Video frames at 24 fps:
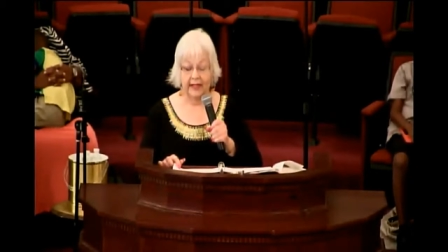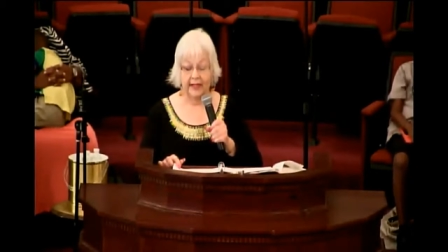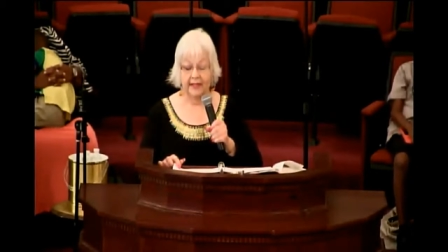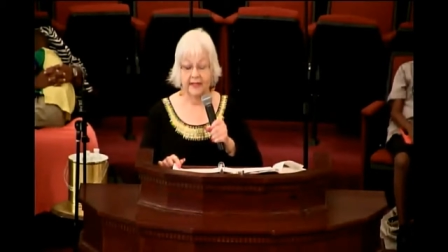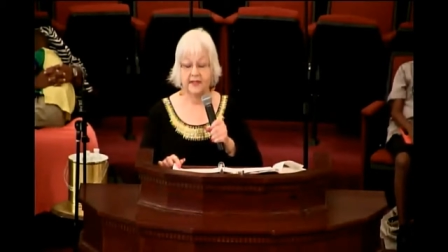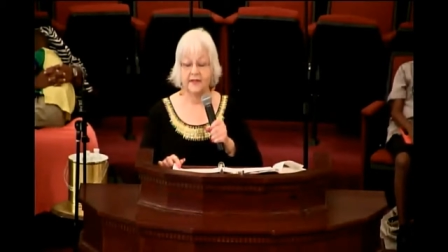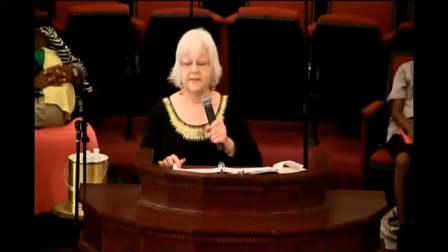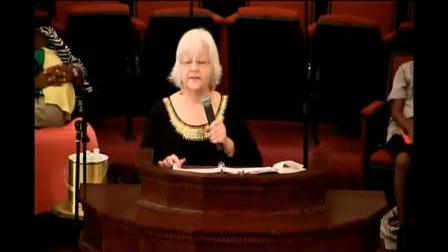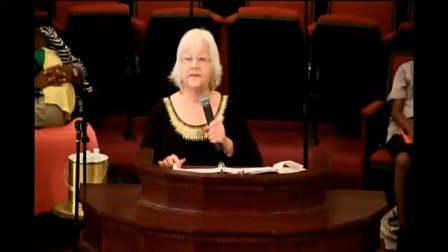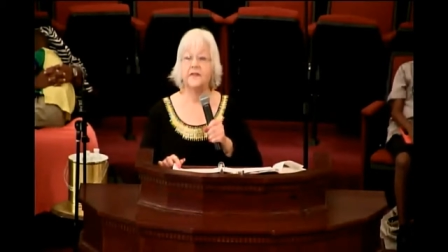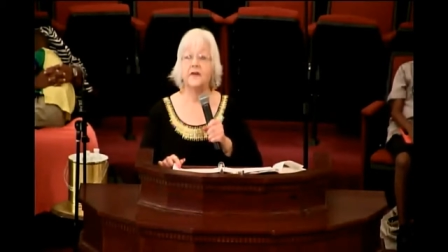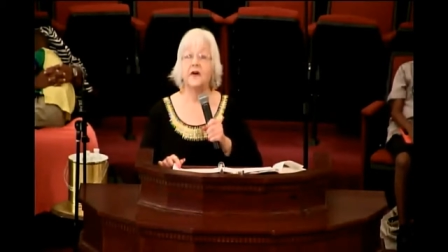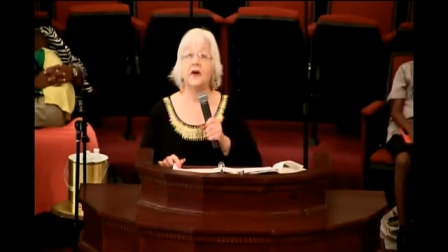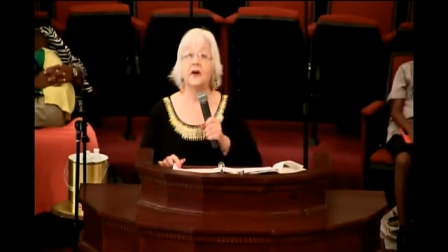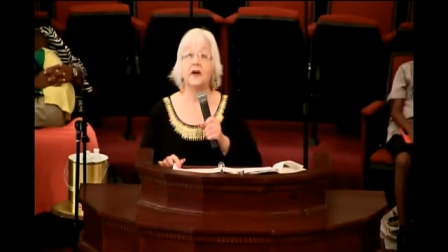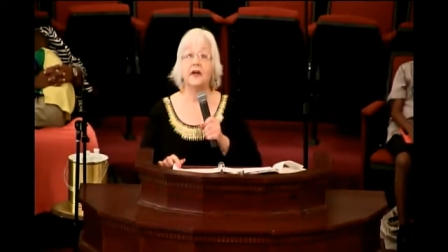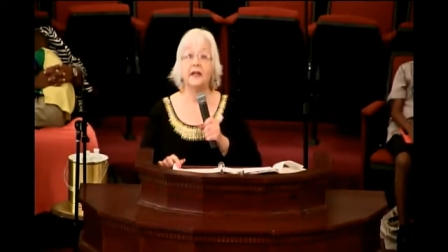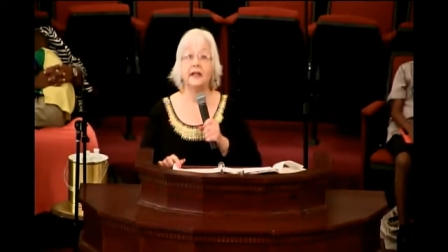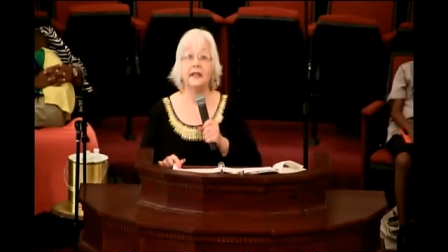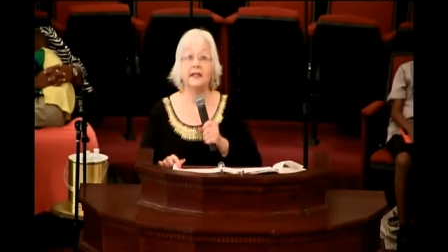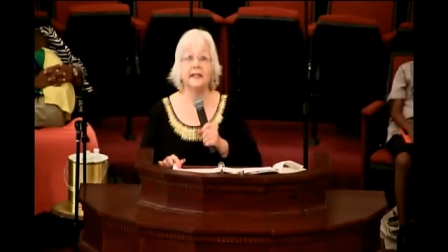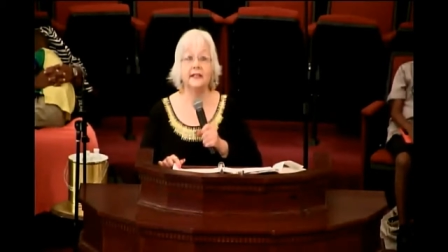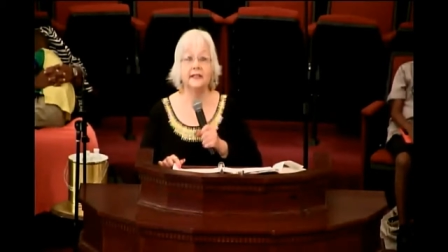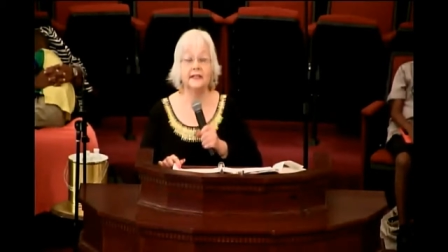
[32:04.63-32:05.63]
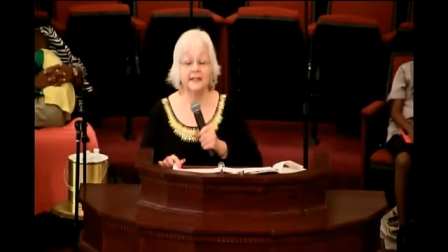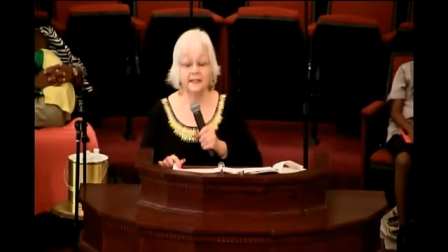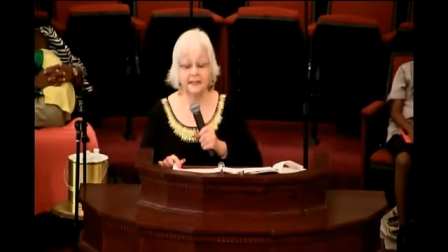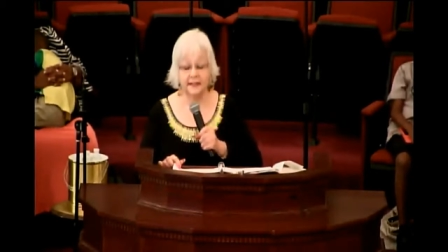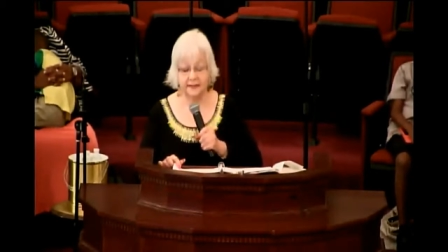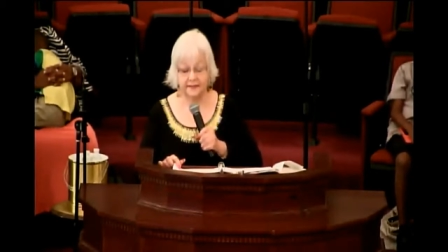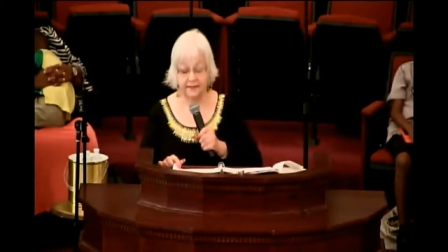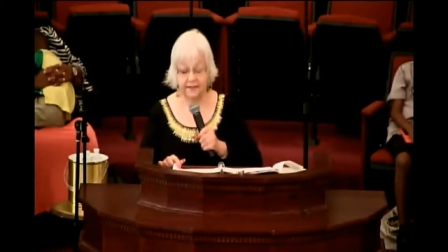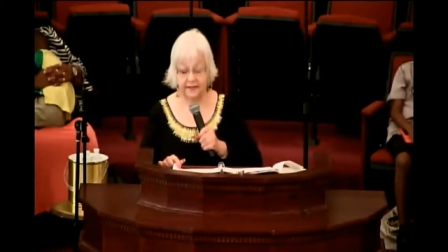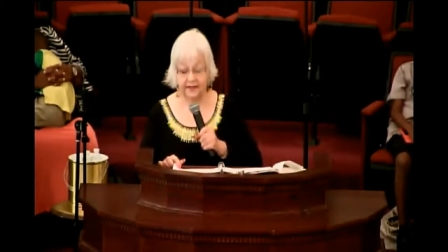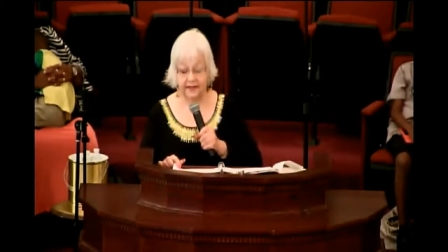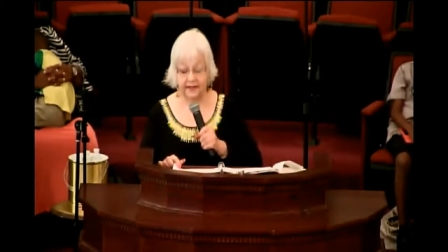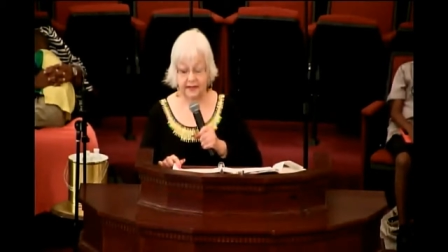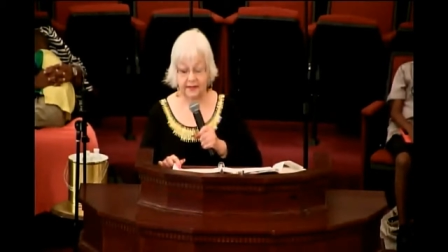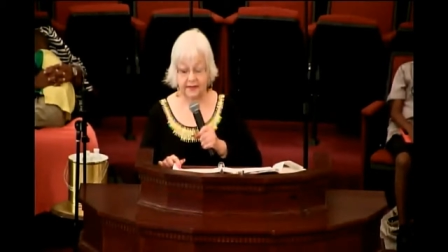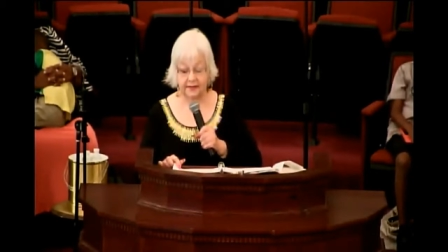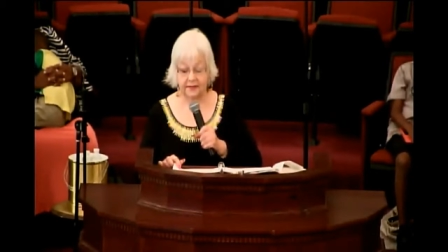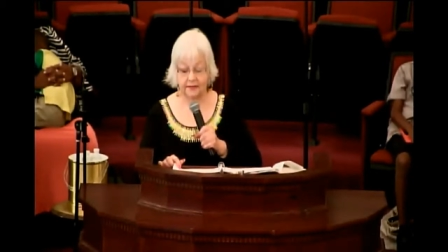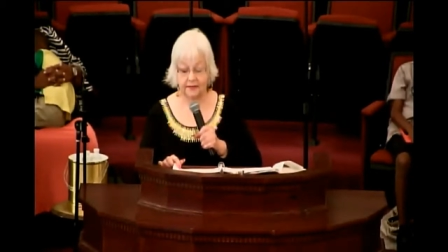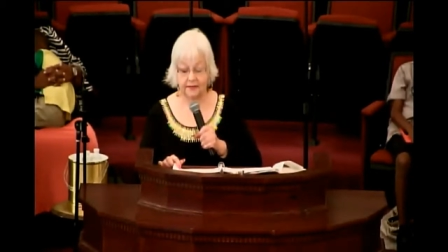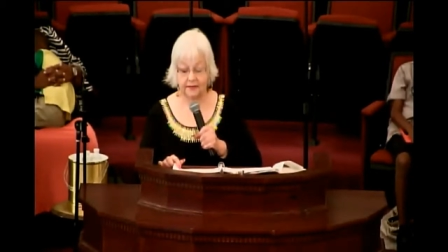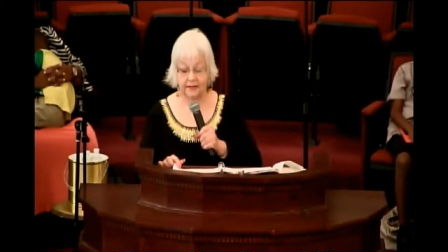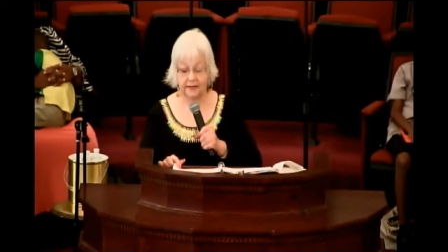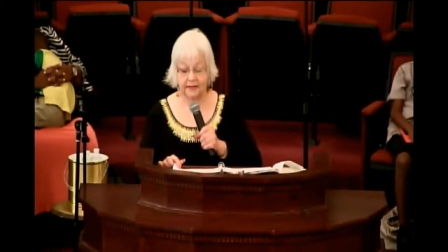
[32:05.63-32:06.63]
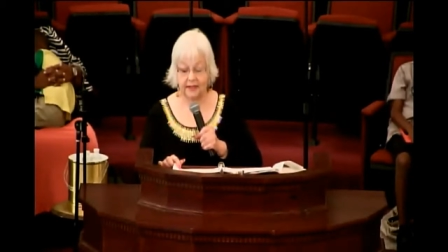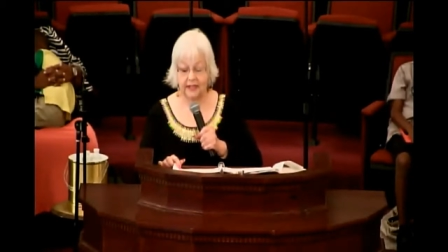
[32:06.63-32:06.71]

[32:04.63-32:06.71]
at the far end of the field